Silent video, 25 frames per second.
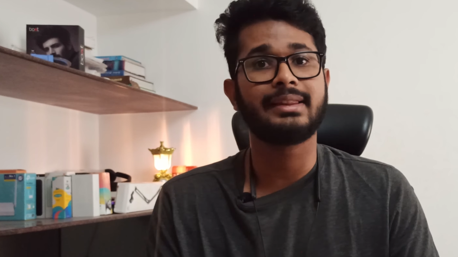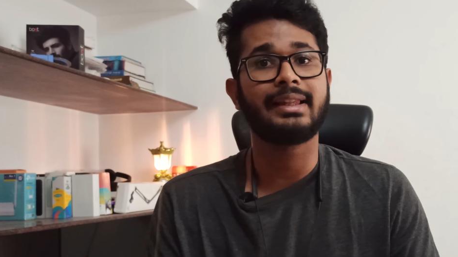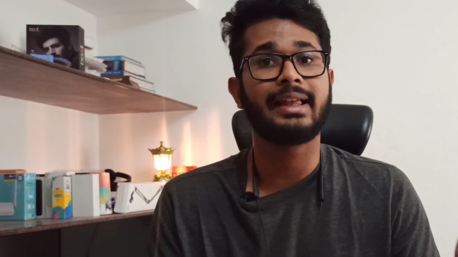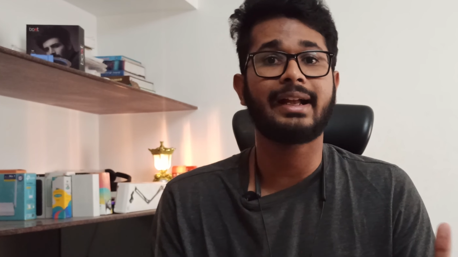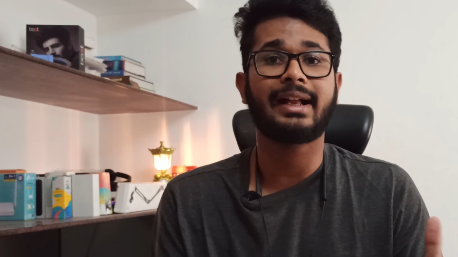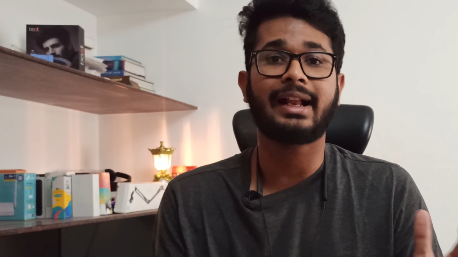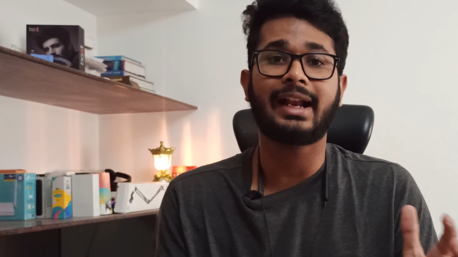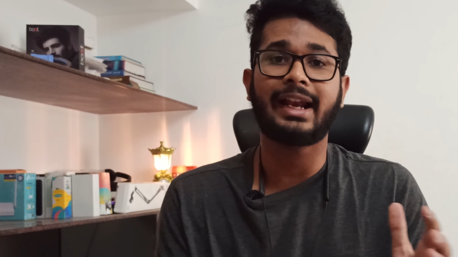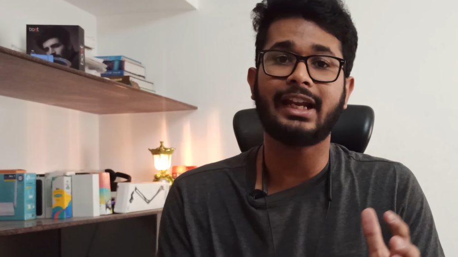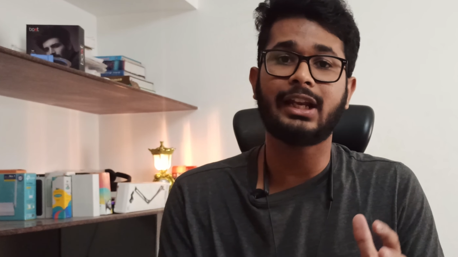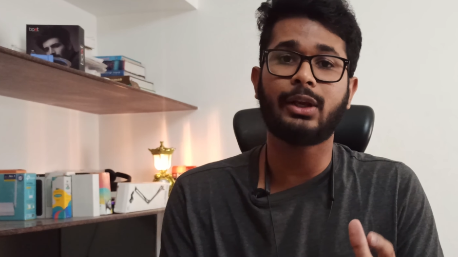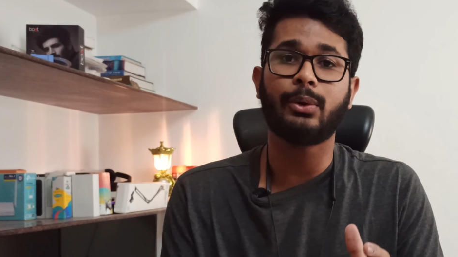the
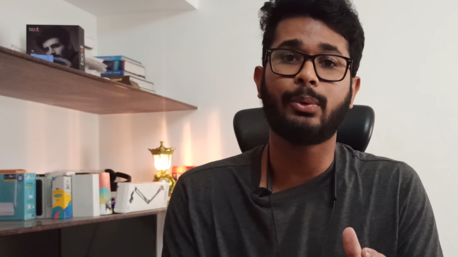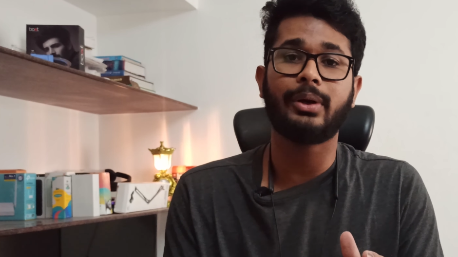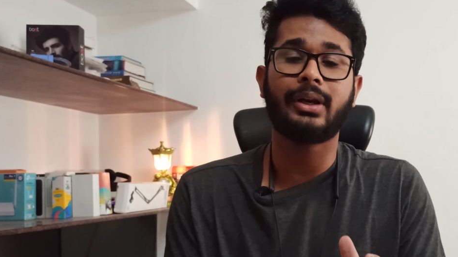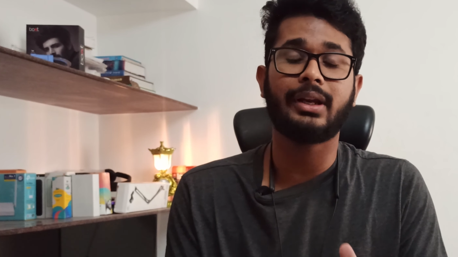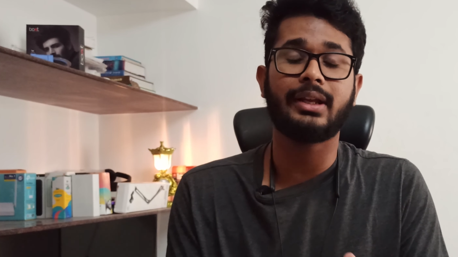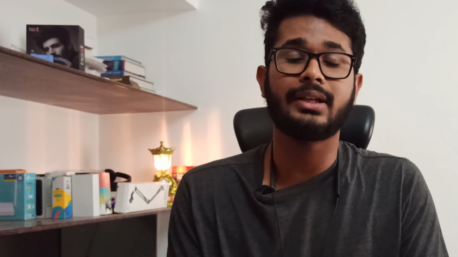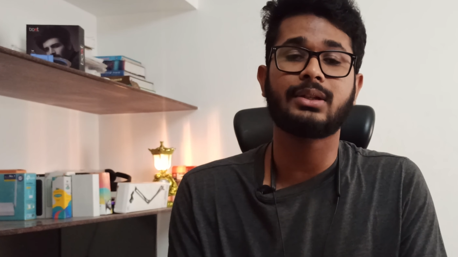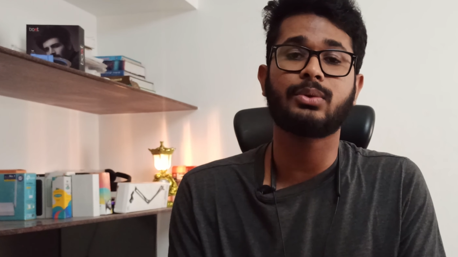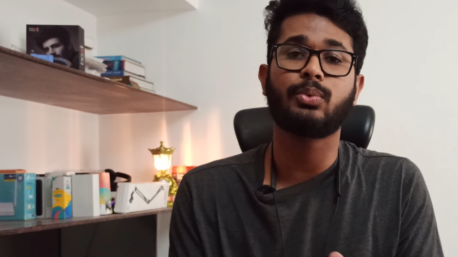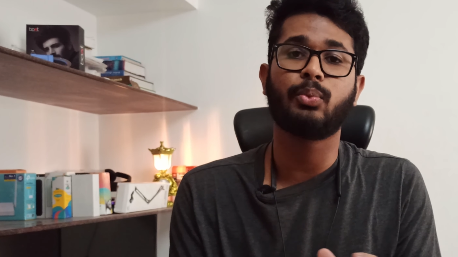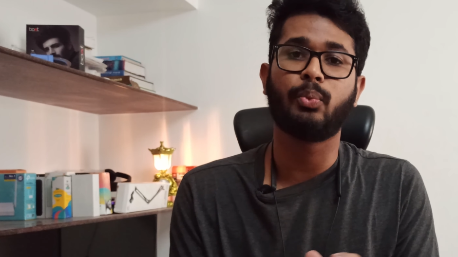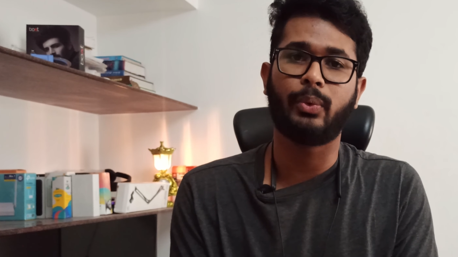
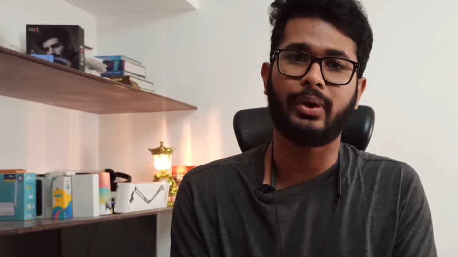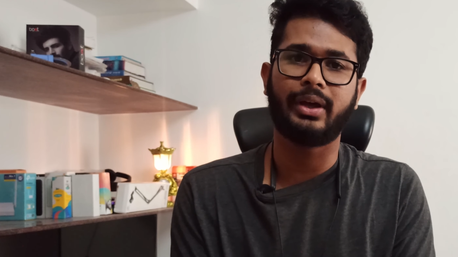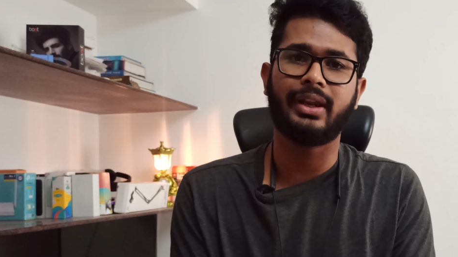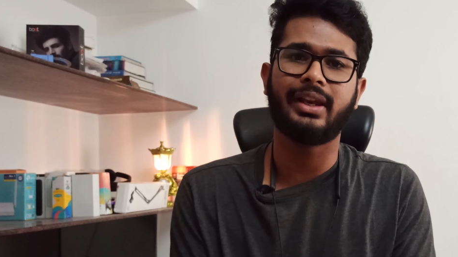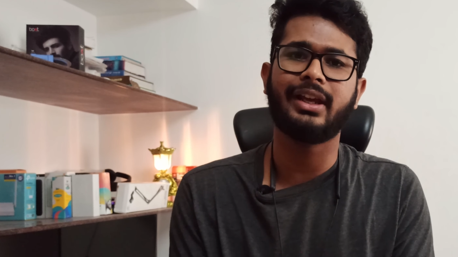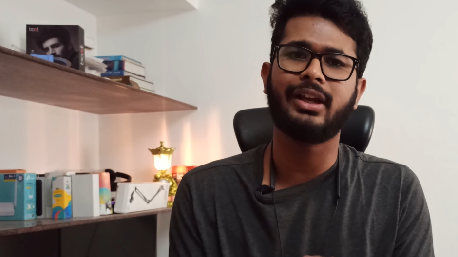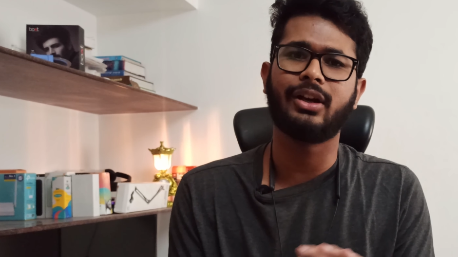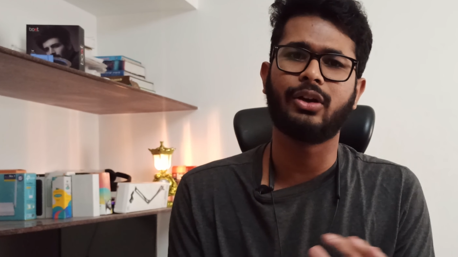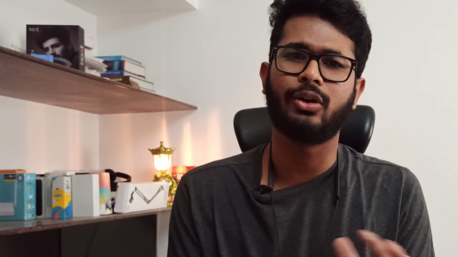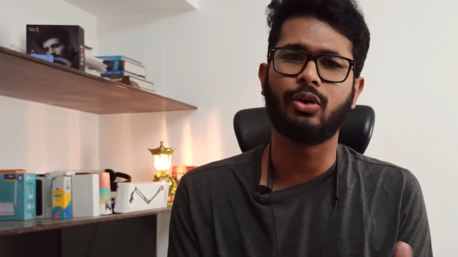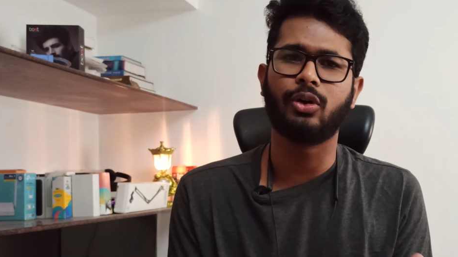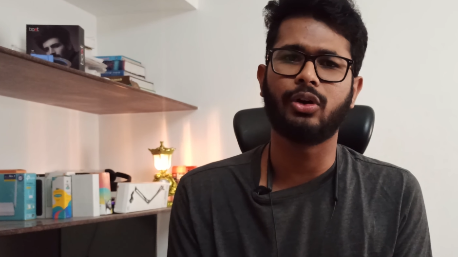connectivity is
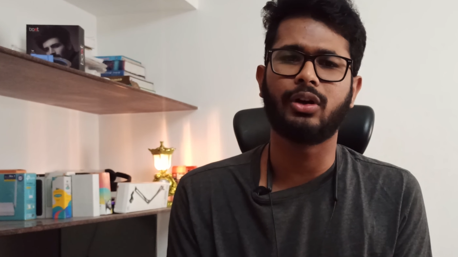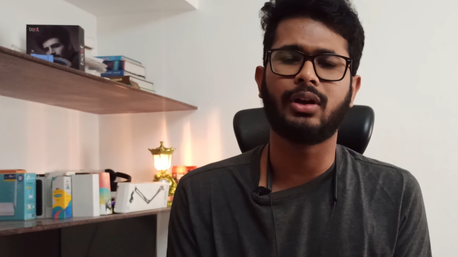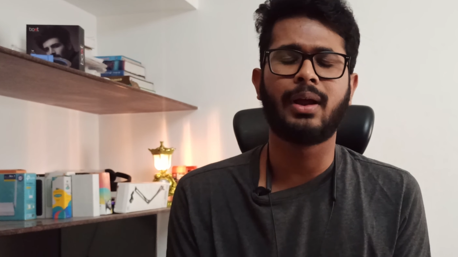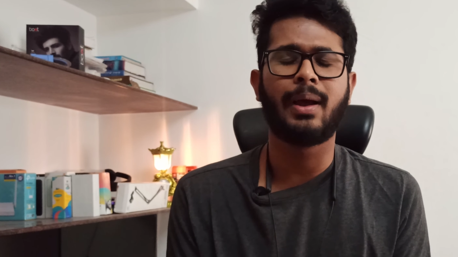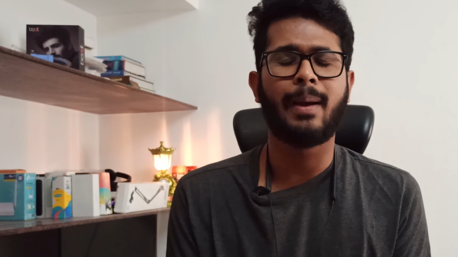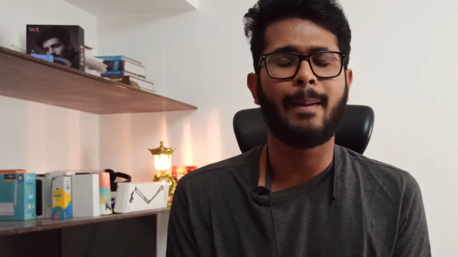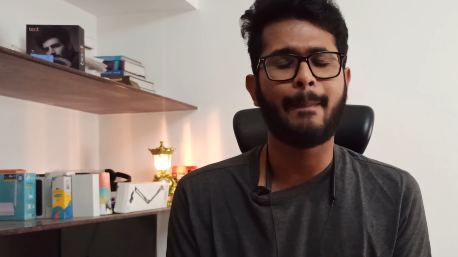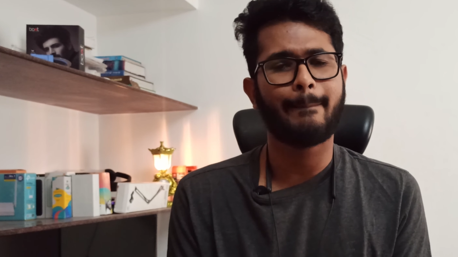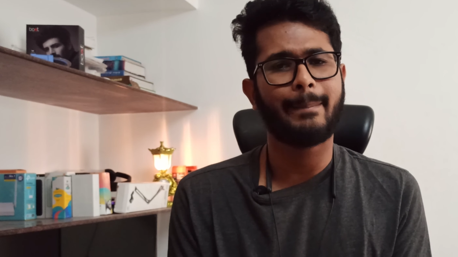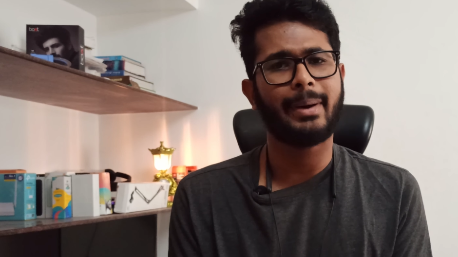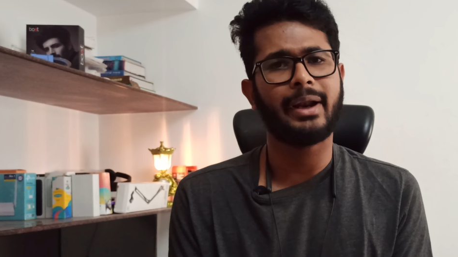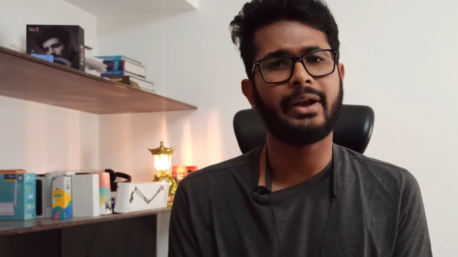very good,
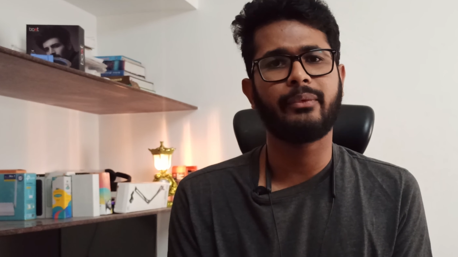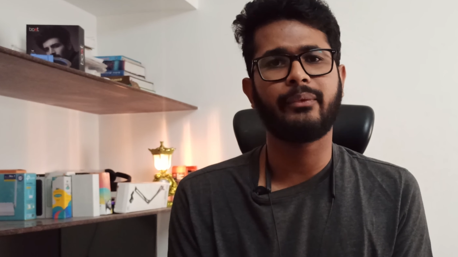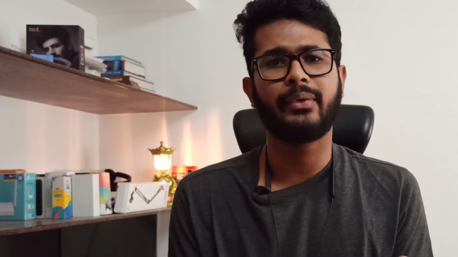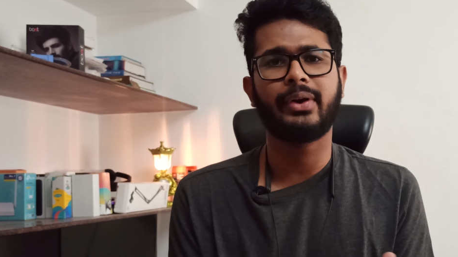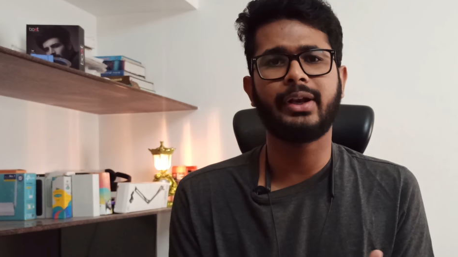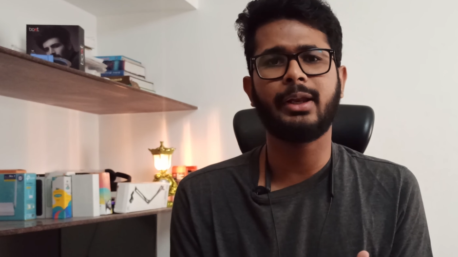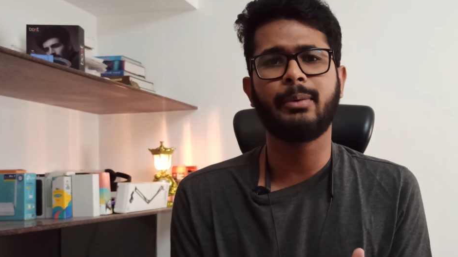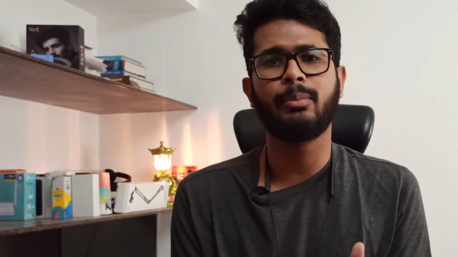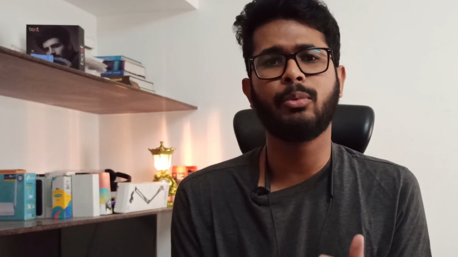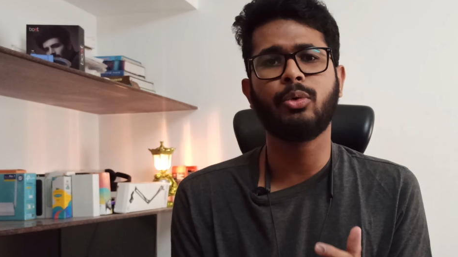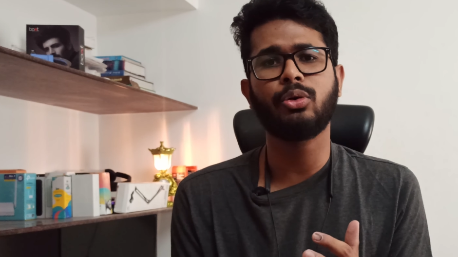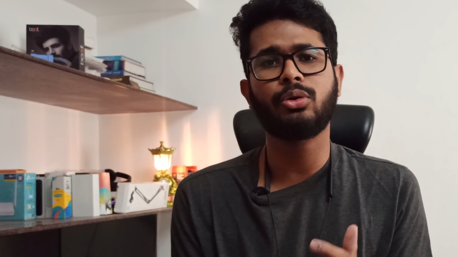but
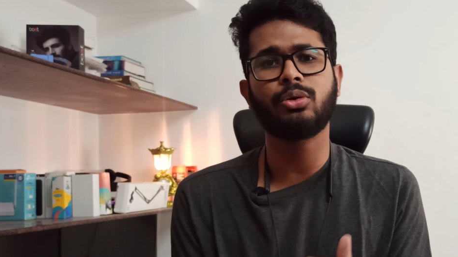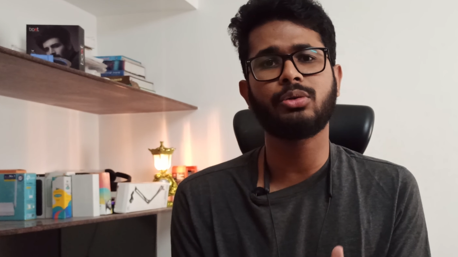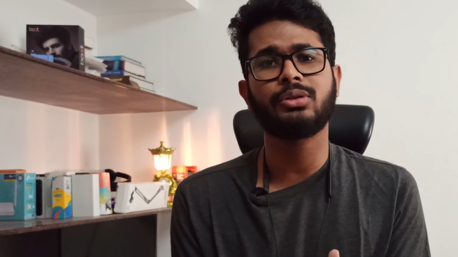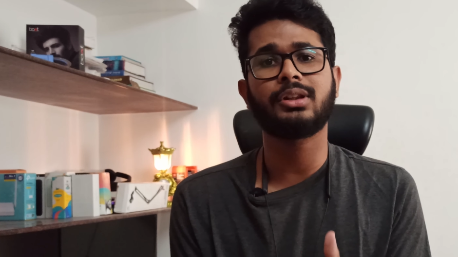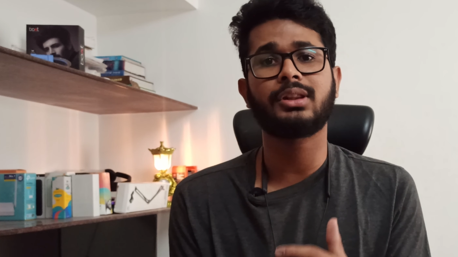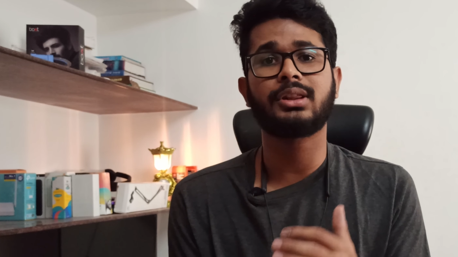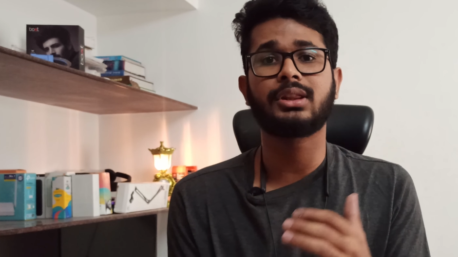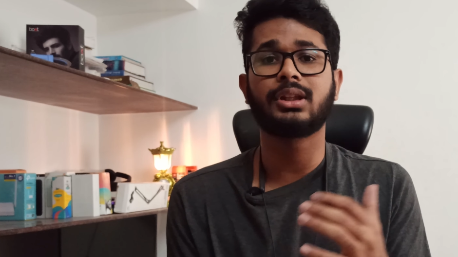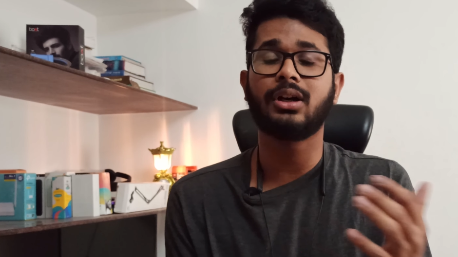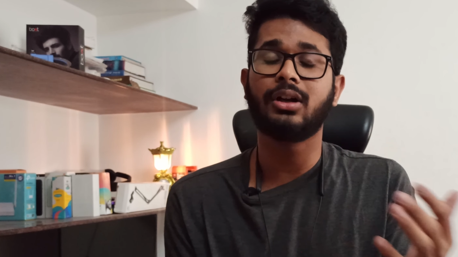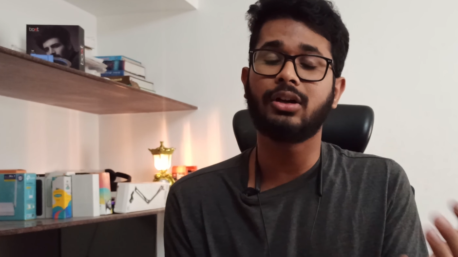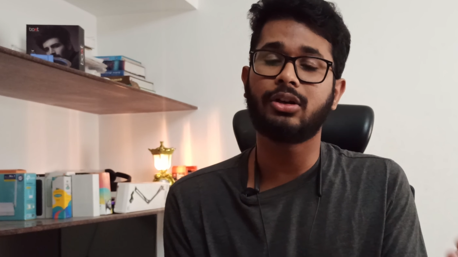when you move to
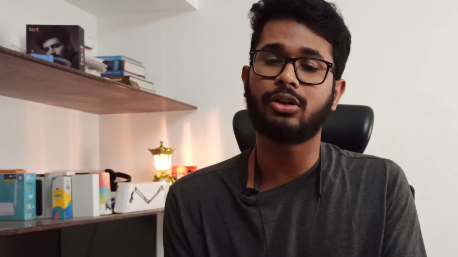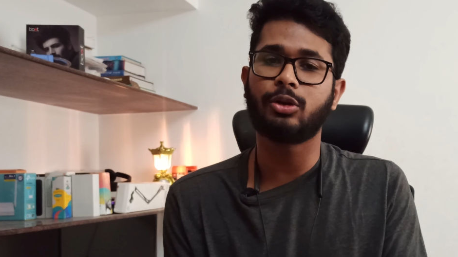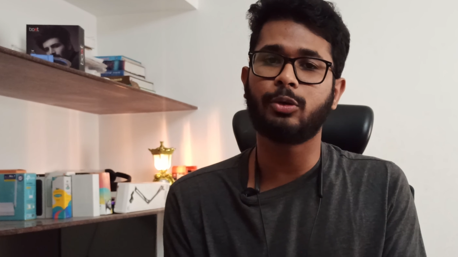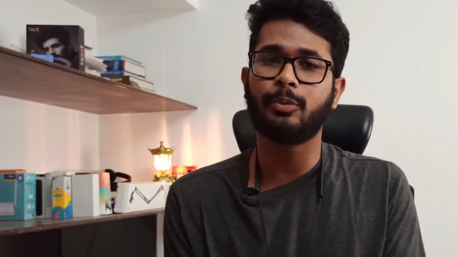the third